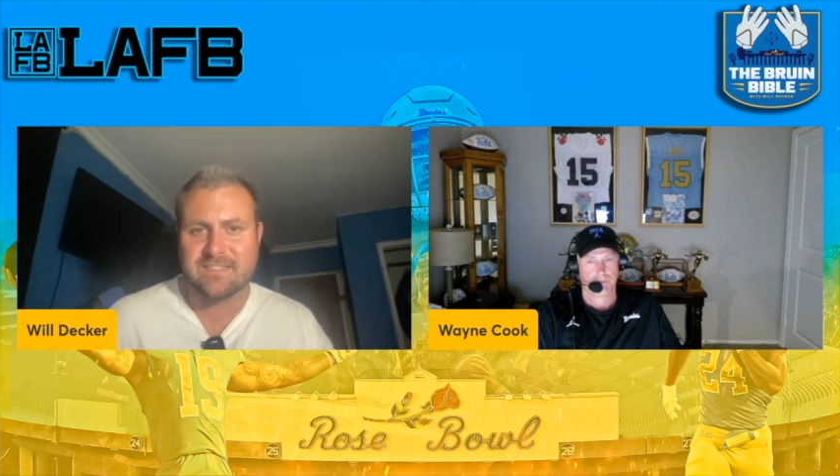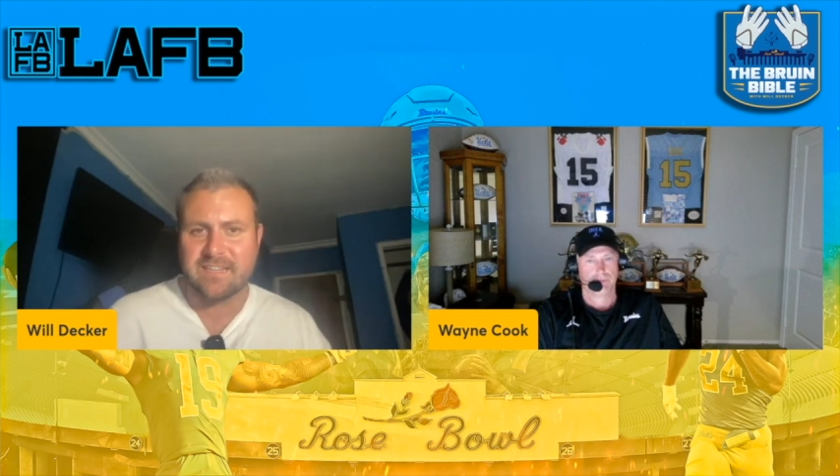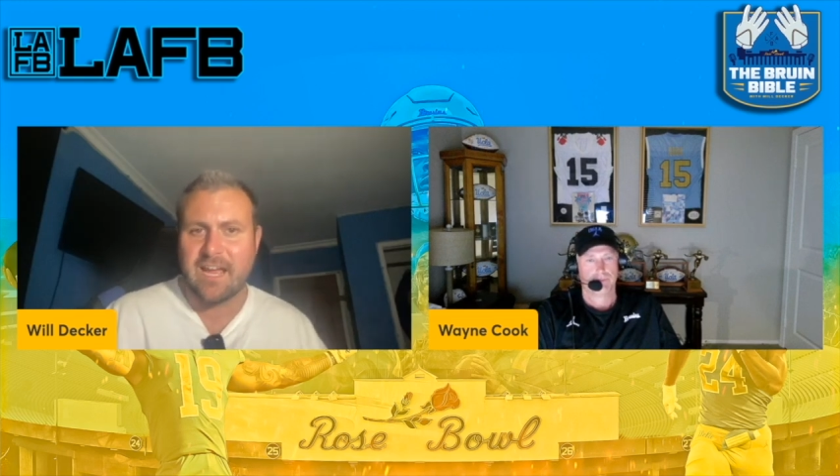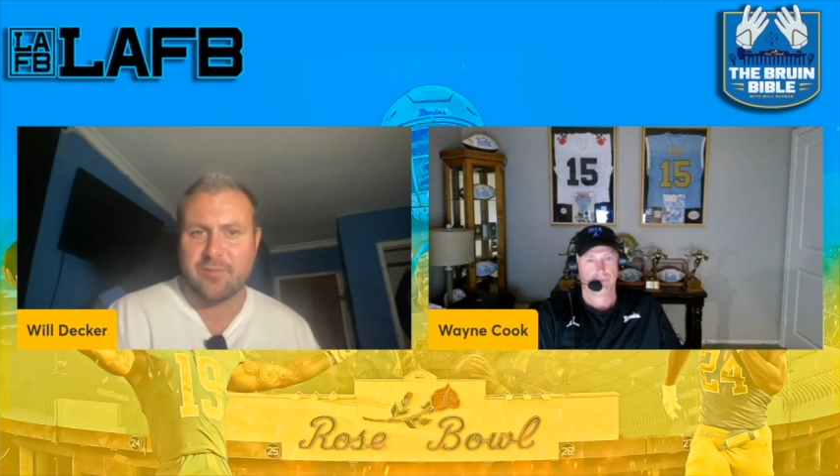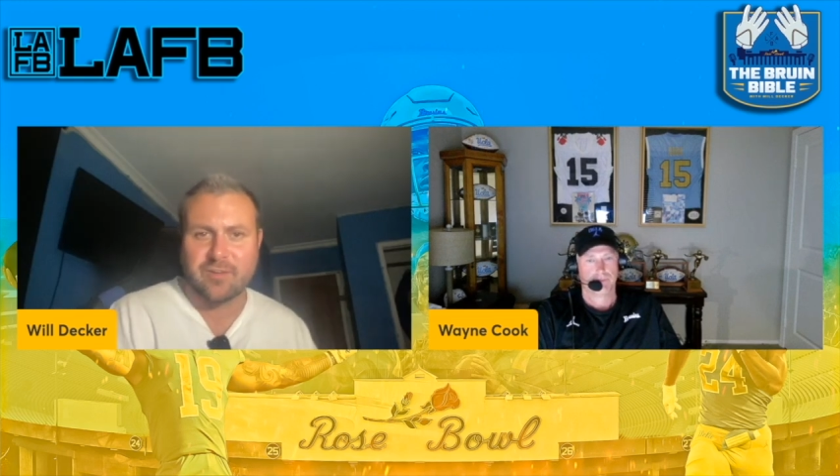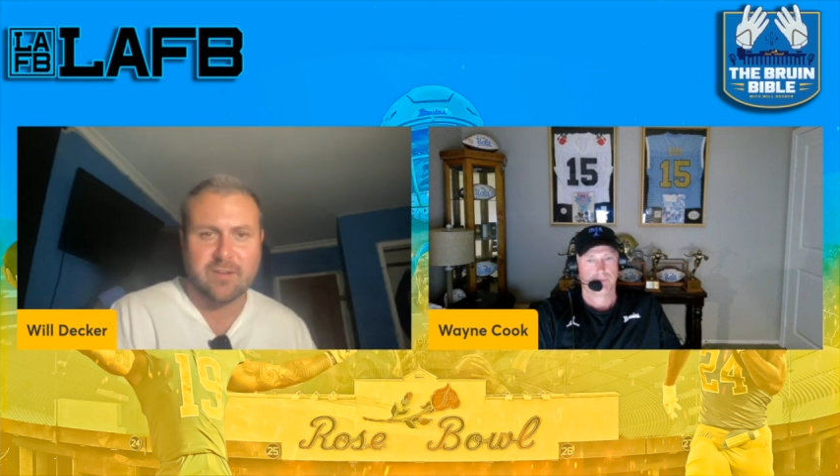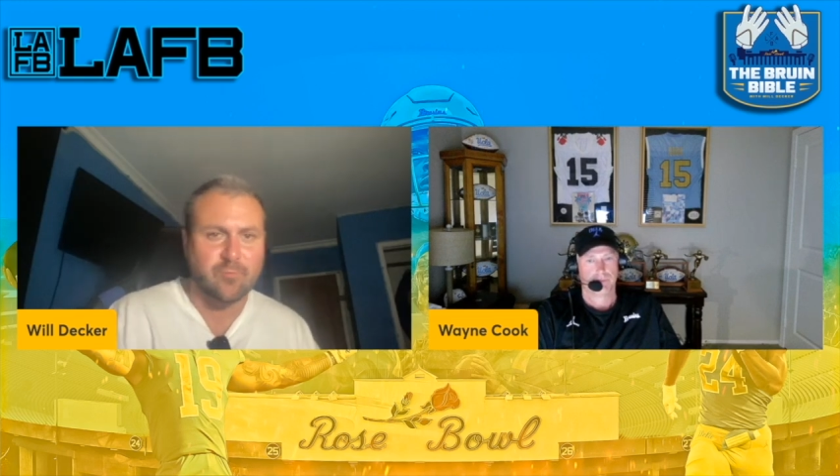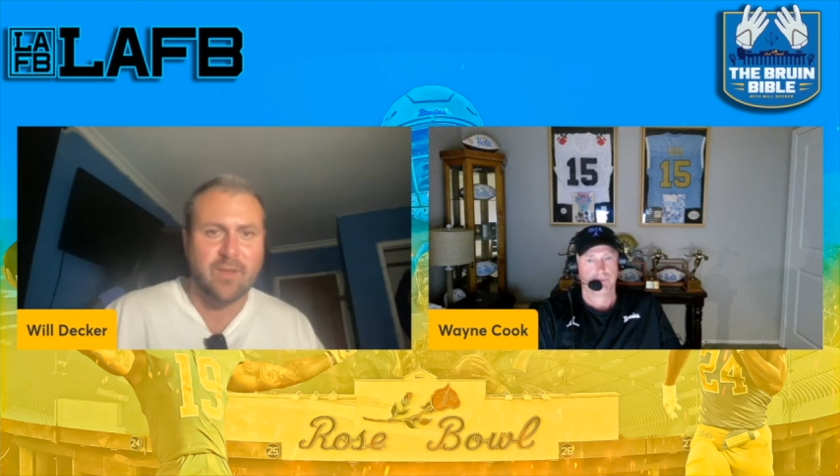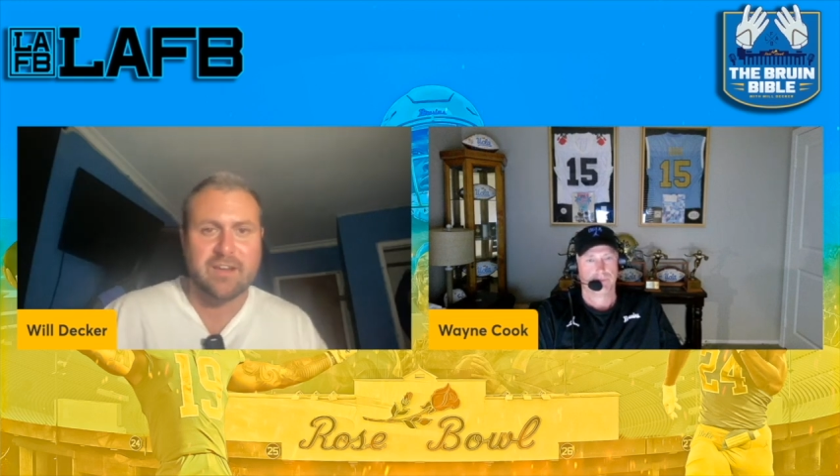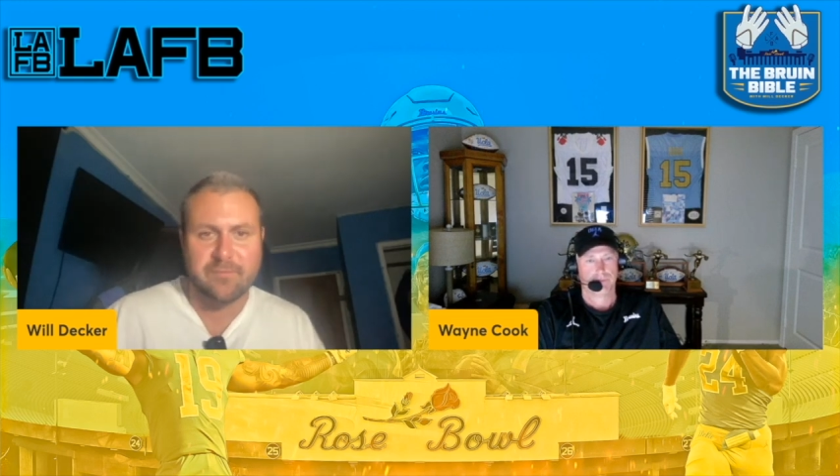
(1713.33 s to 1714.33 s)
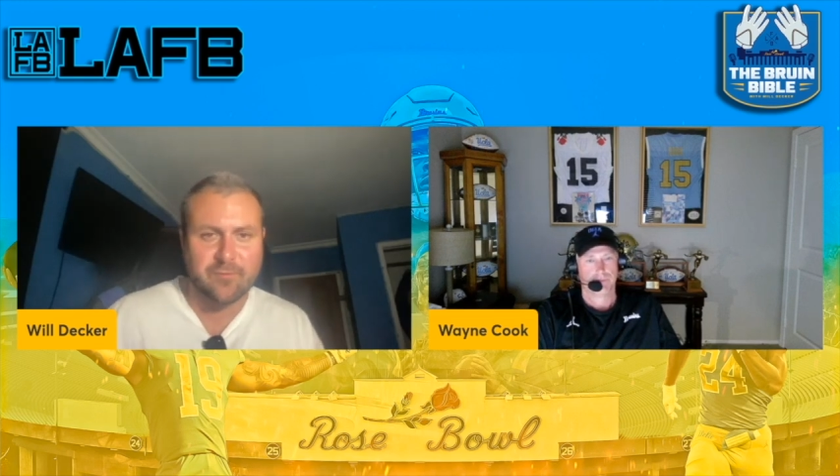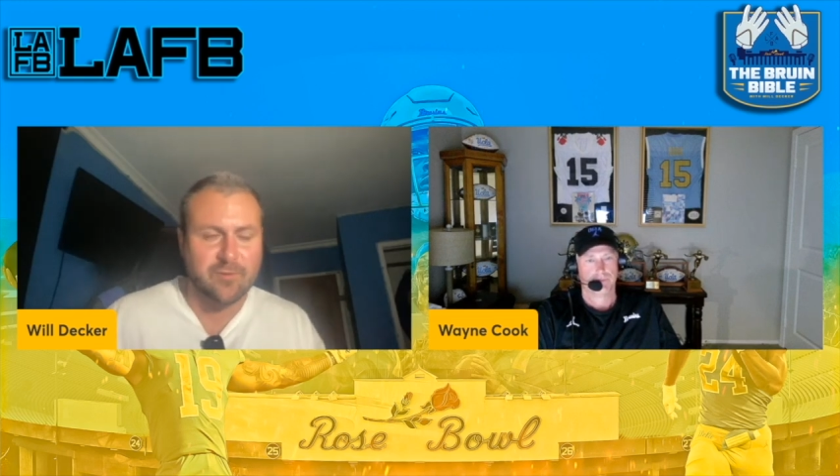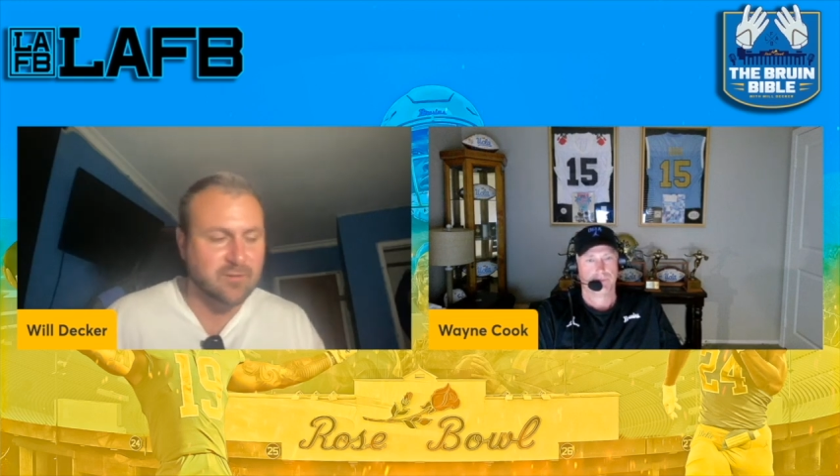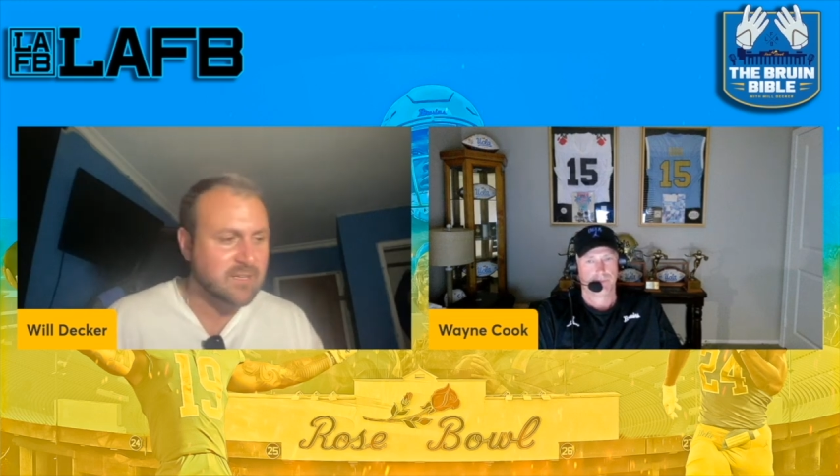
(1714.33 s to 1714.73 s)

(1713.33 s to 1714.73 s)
and how they're getting ready for